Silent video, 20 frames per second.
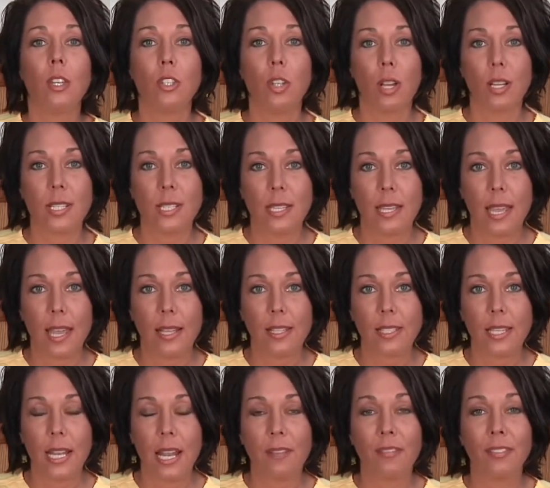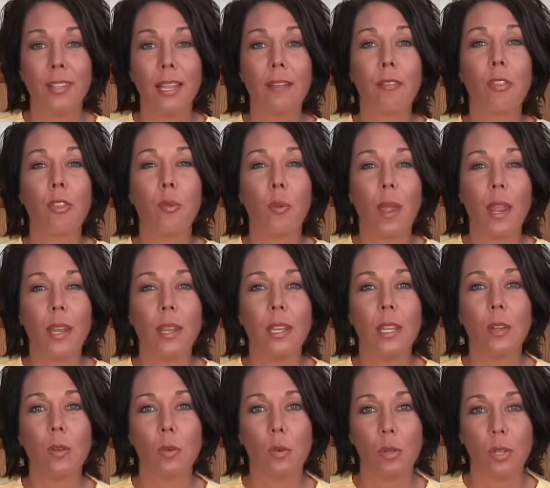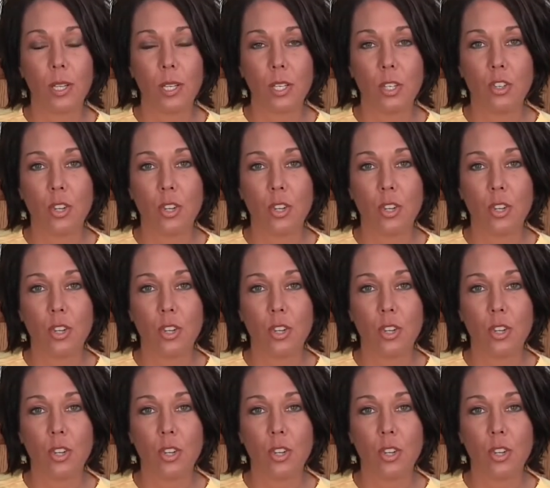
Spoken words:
Dogs and cats can have life-threatening organ